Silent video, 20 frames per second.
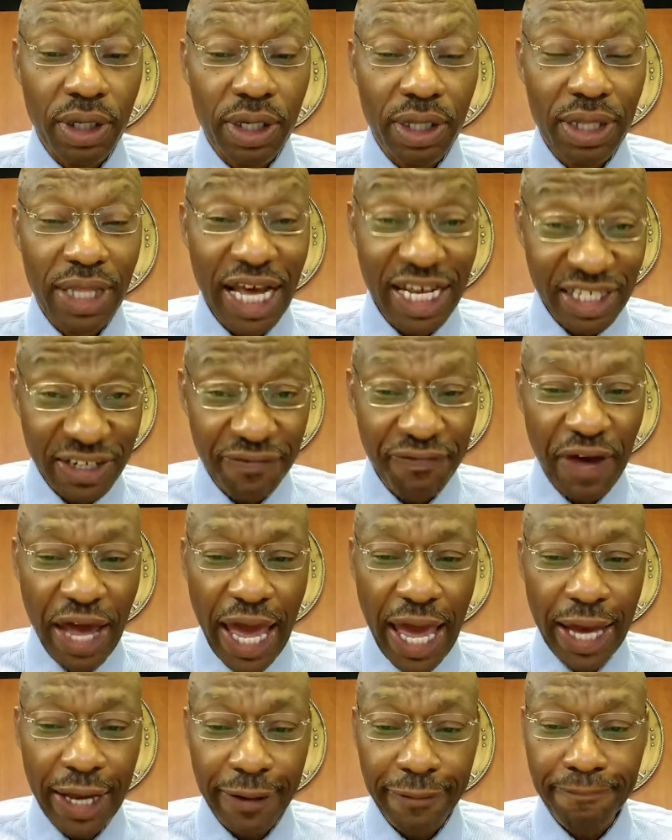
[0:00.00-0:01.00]
That's a
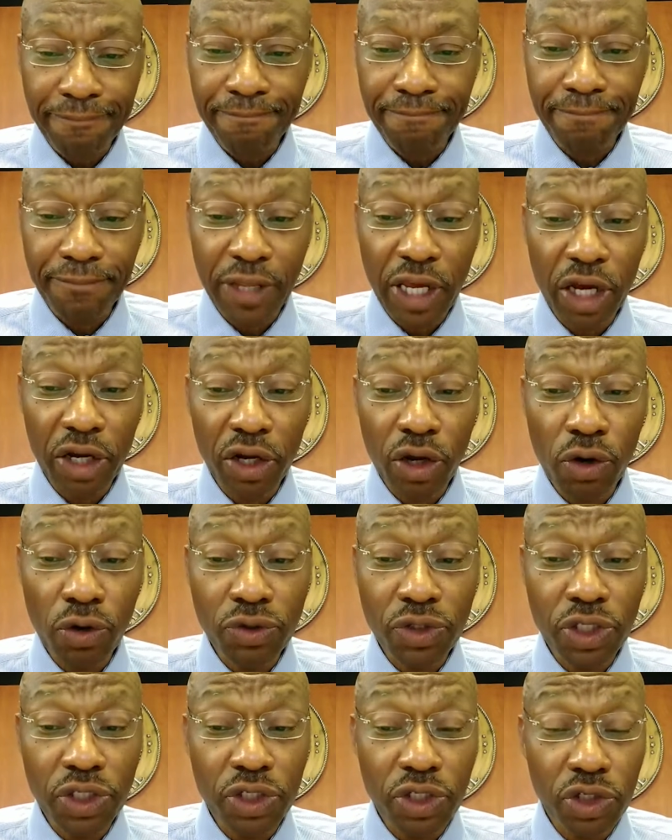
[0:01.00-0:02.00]
fact. Their
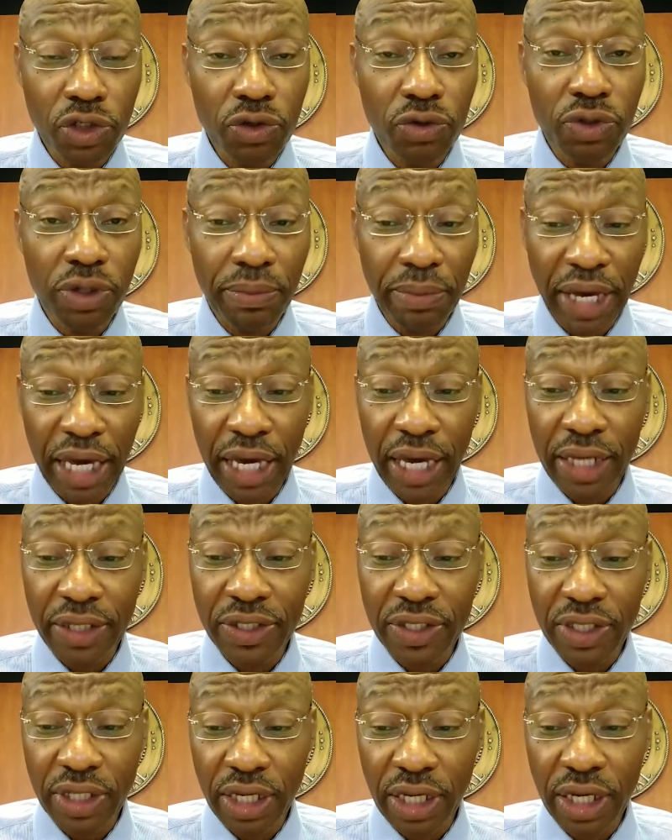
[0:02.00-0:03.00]
noses too, the man
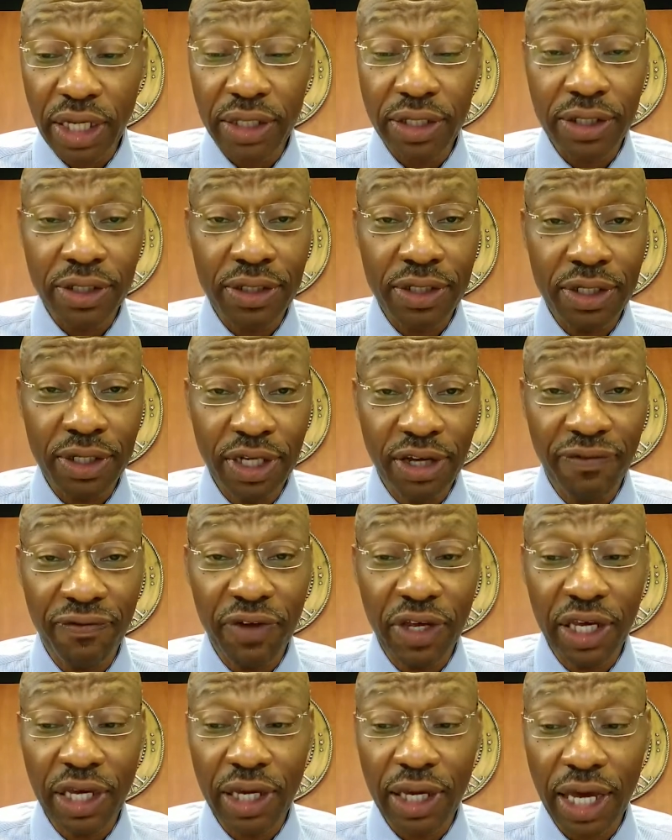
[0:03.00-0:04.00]
said,
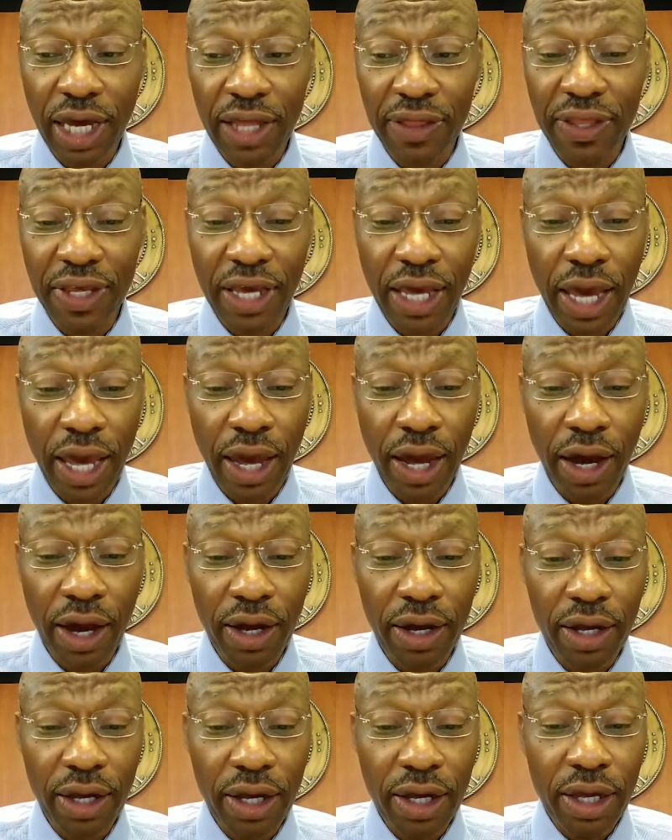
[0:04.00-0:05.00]
sniffing at the air.
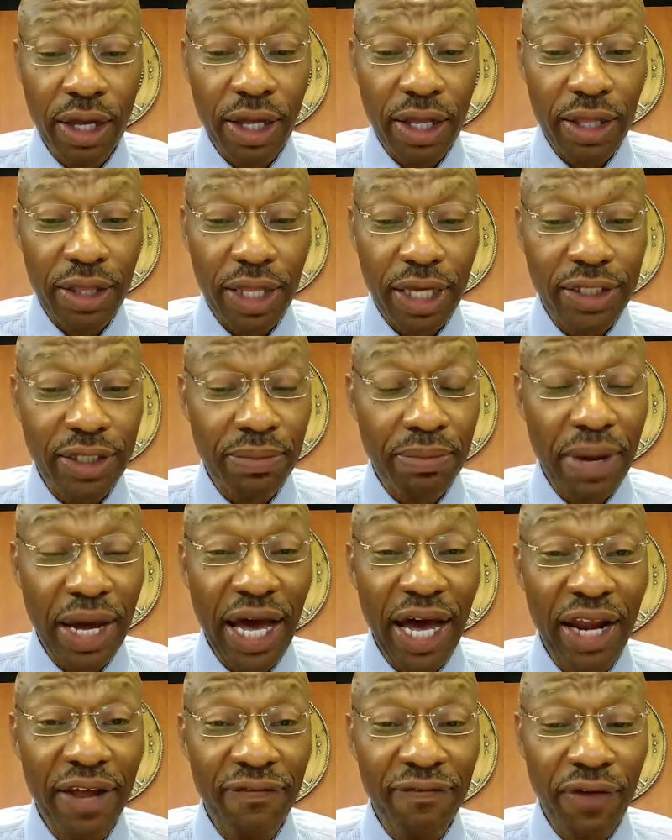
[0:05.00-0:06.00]
That's a
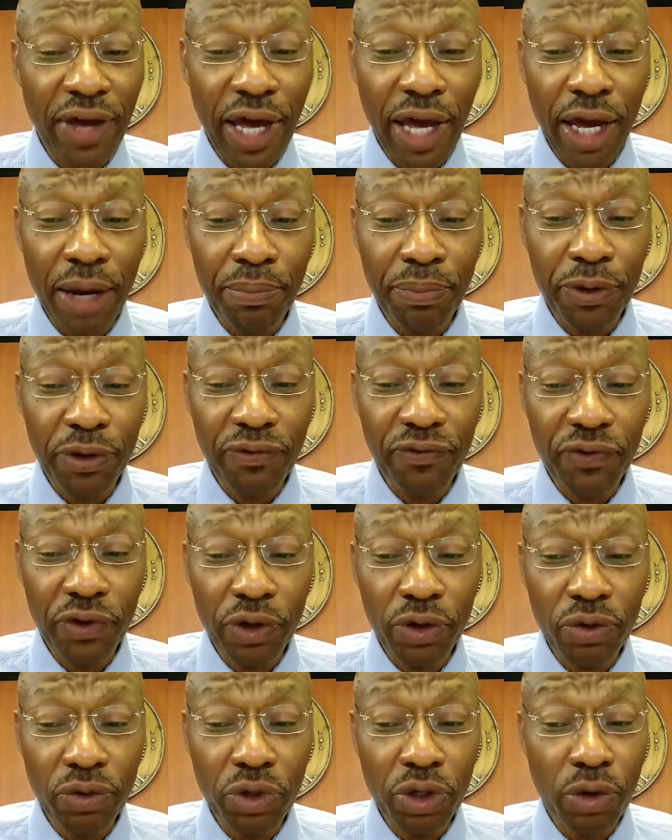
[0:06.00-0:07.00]
mighty fine
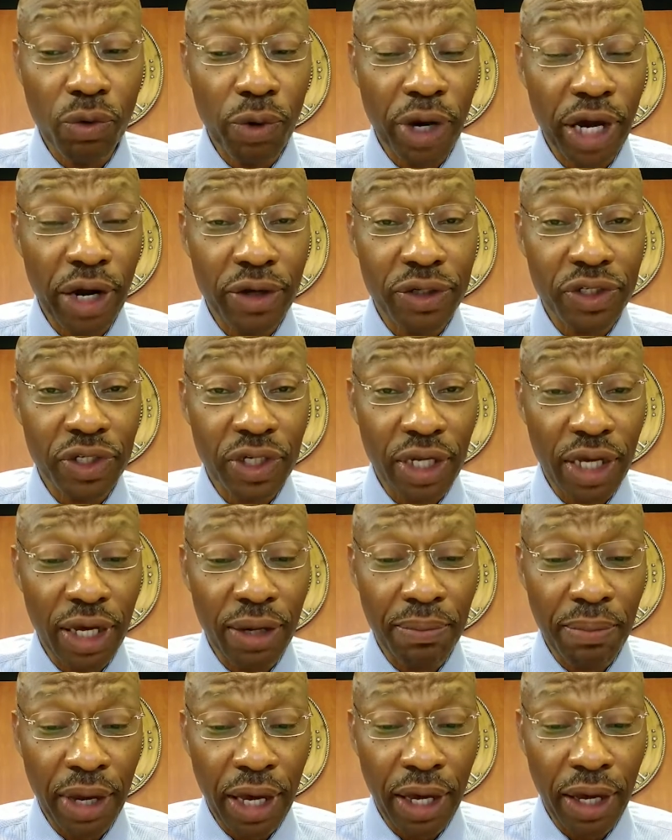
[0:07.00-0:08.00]
perfume you're wearing today,
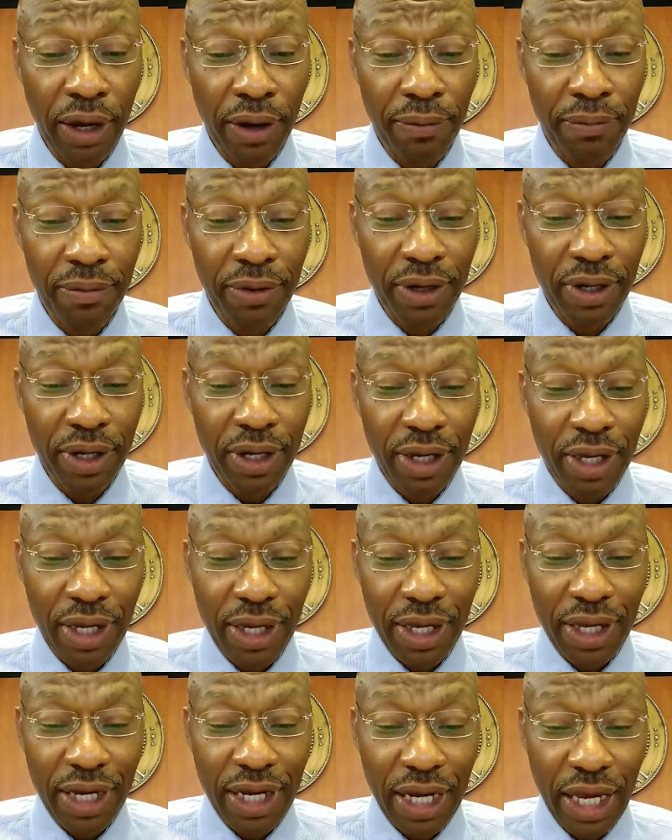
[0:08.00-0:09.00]
ma'am.
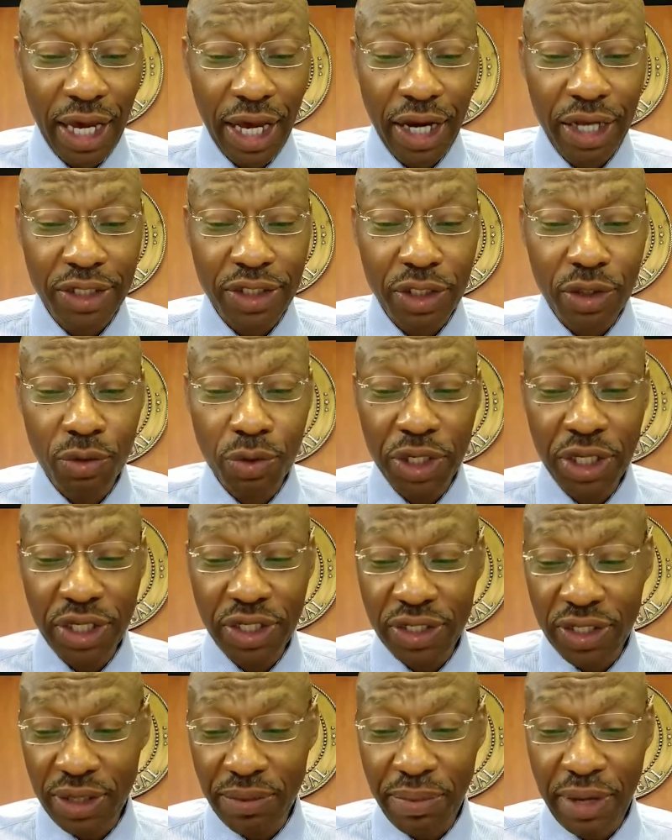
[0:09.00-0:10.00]
Nana
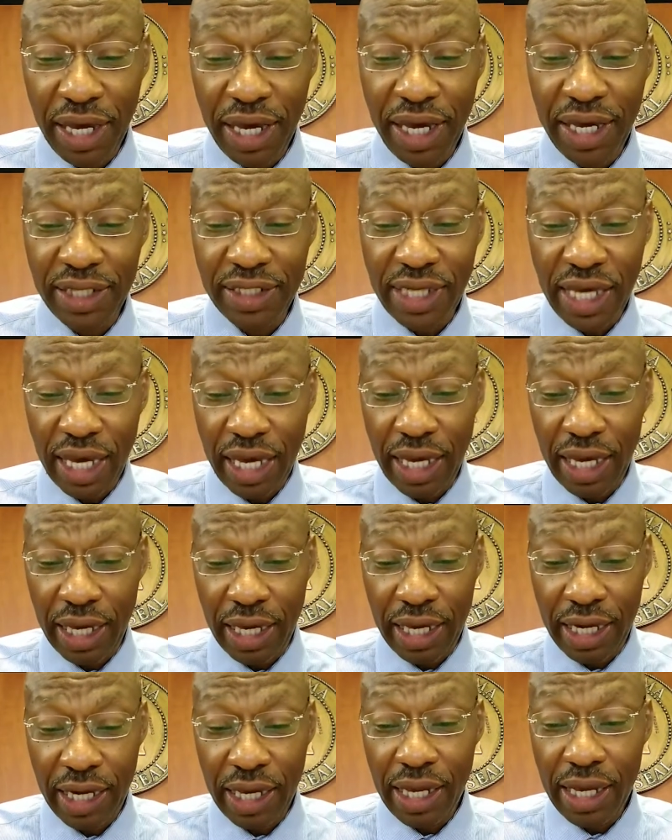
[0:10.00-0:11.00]
squeezed the man's
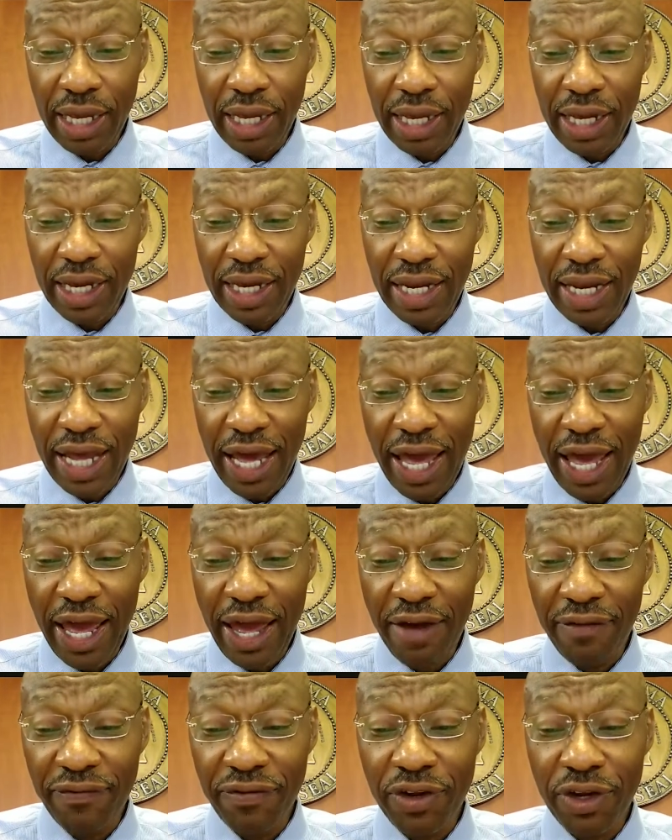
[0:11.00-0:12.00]
hand,
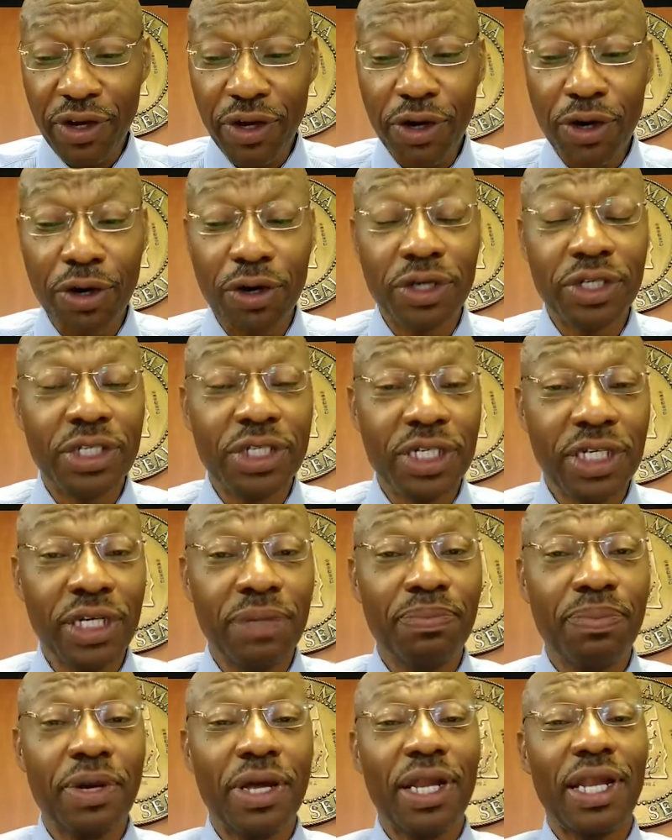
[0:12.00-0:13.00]
laughed her deep
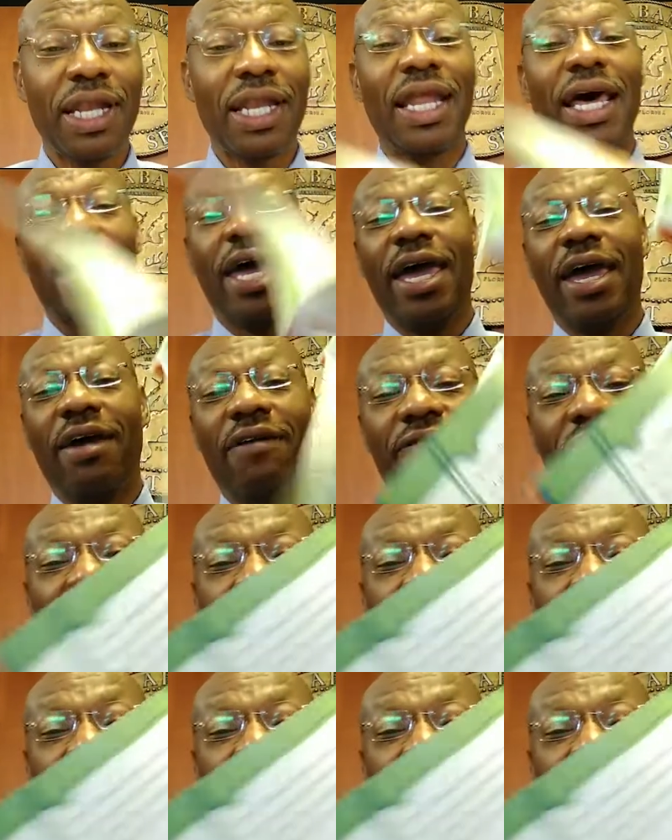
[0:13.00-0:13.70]
laugh.